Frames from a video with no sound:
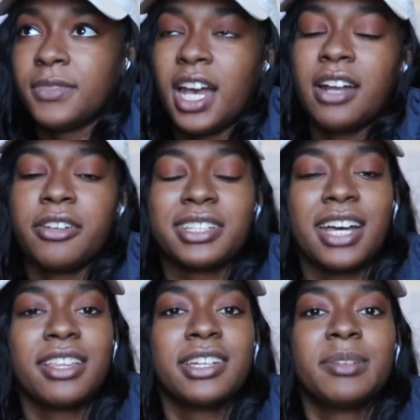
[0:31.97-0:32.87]
I don't know, it's
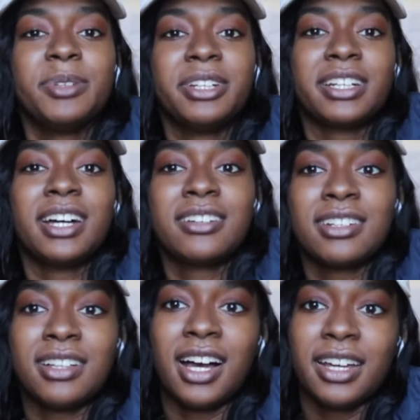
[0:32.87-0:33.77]
kind of therapeutic, not
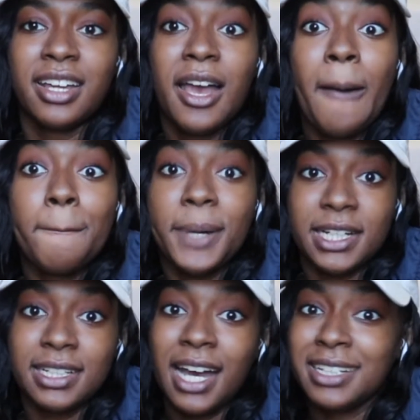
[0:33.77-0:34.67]
gonna lie.
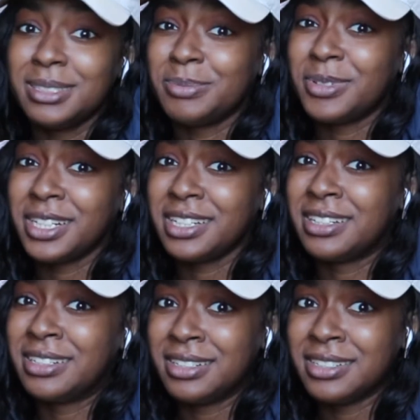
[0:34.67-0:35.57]
But I did a pretty
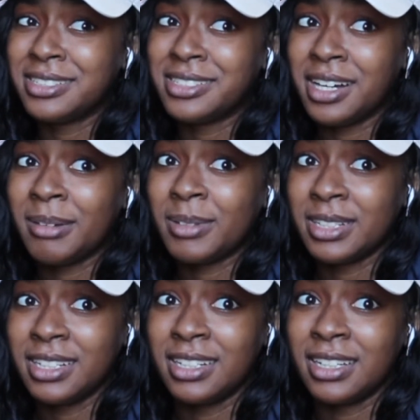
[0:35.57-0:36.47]
good job
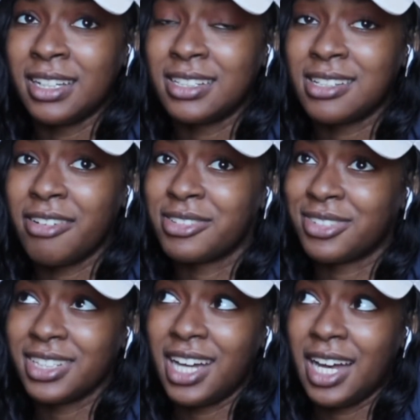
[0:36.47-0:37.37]
cleaning, and so I was
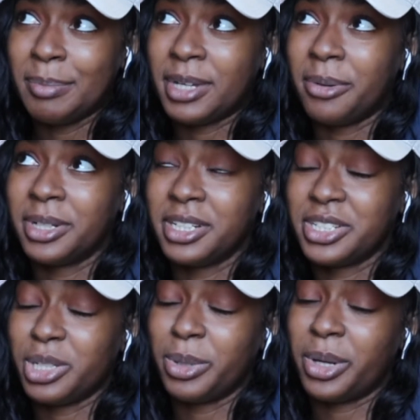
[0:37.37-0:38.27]
really hyped, and I wanted to
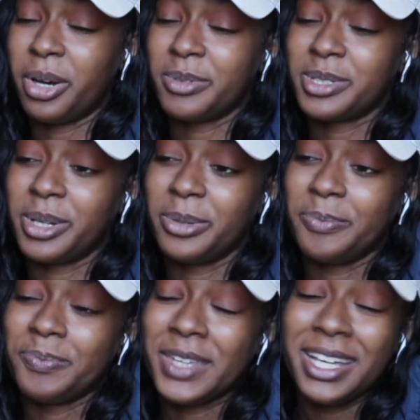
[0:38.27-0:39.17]
show it off. So
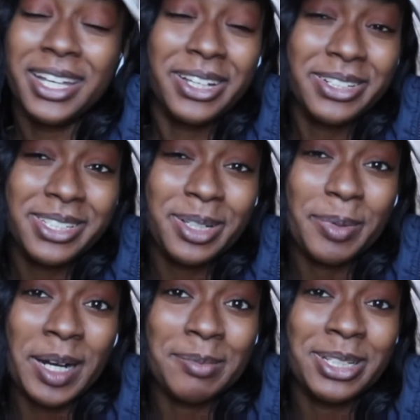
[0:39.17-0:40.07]
here's the
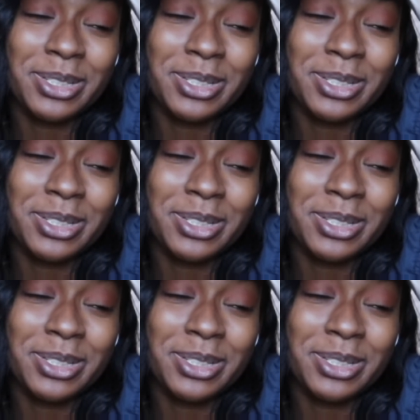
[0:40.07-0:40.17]
apartment